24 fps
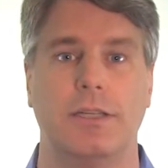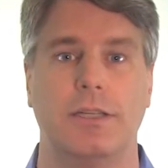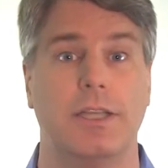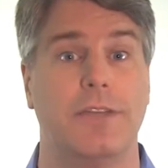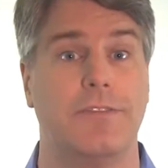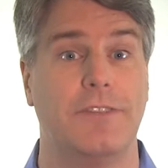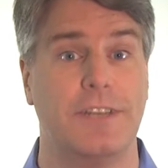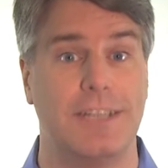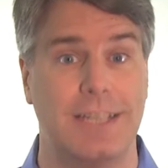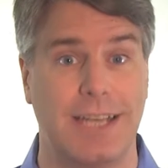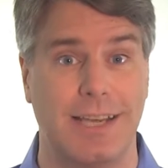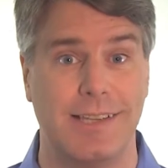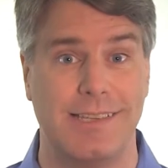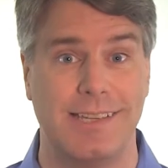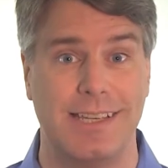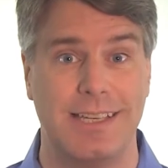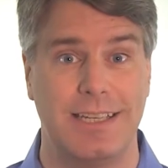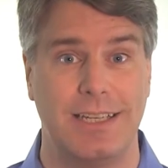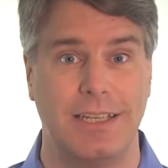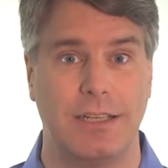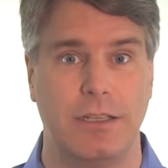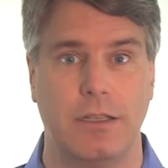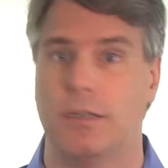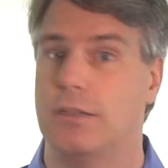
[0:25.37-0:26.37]
If it
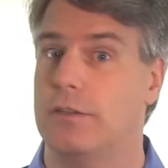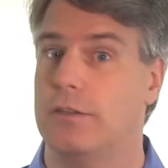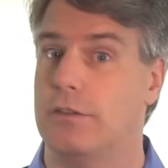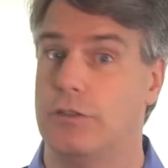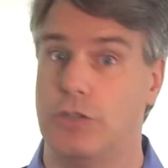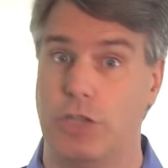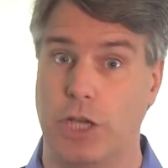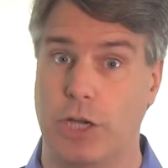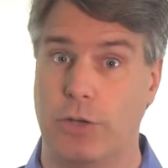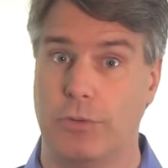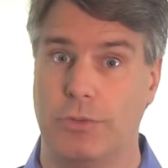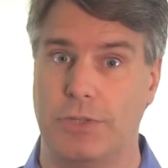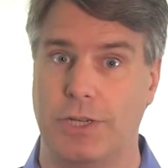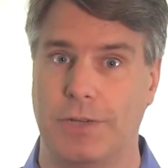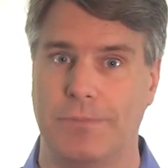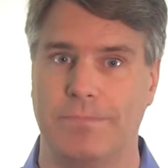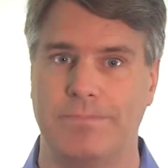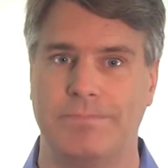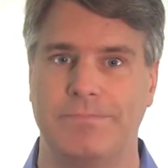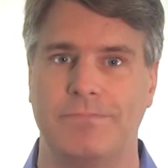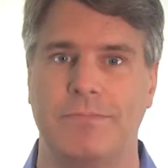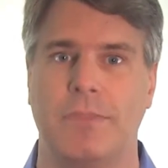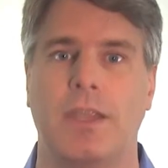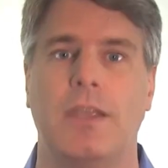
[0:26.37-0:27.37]
doesn't, don't
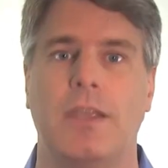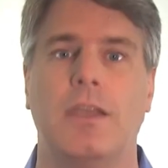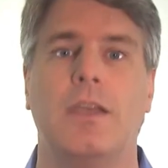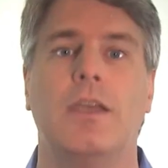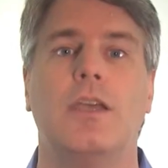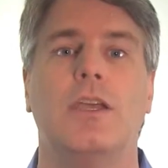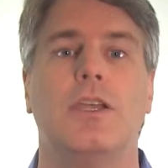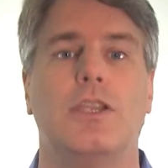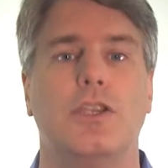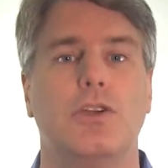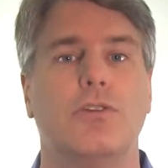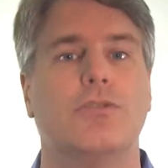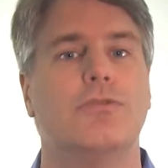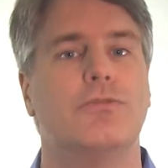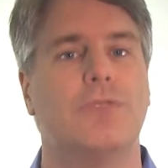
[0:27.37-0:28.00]
you'll